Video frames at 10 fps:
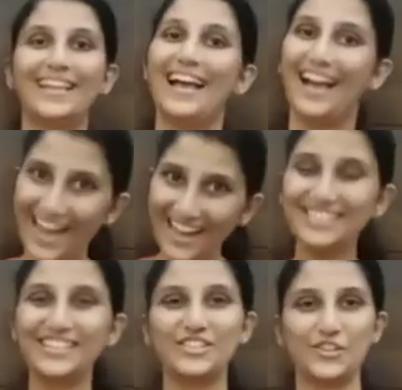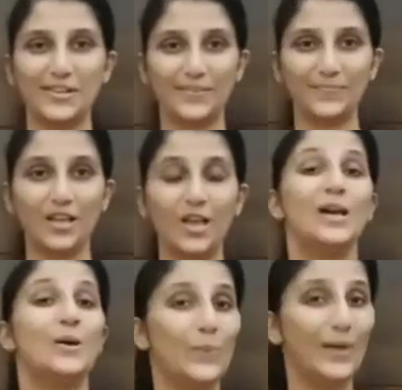Hi dear children,
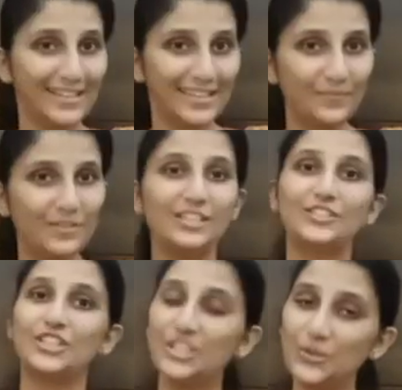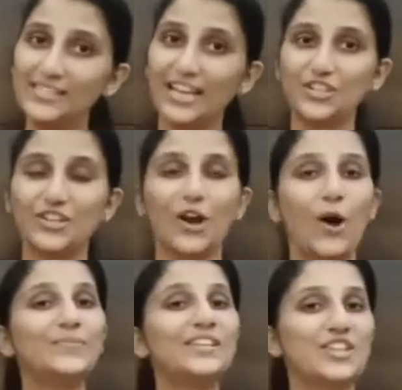welcome to the new session
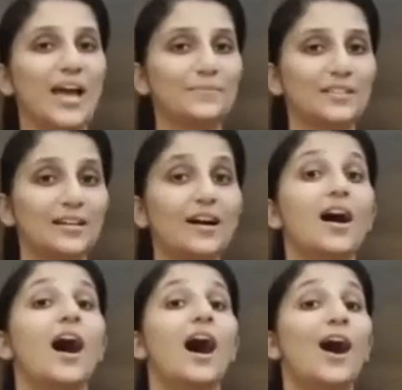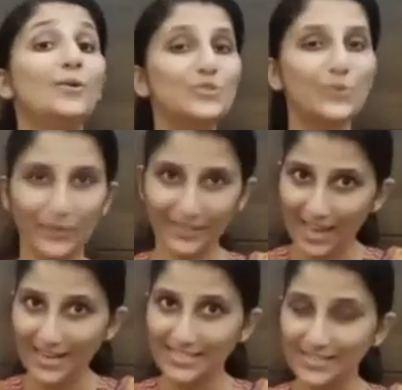on the chapter How do
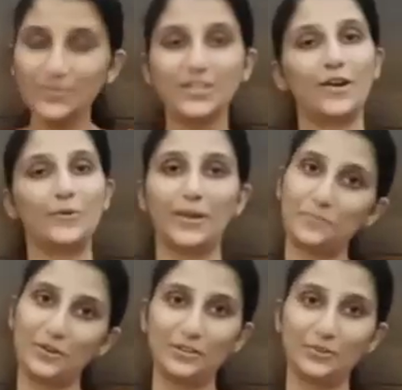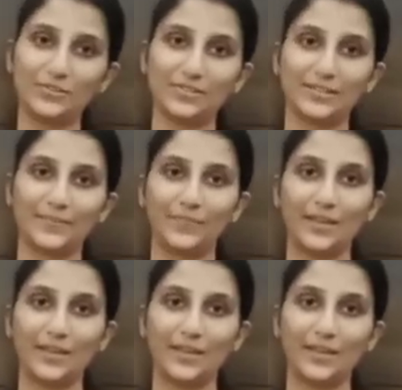organisms reproduce?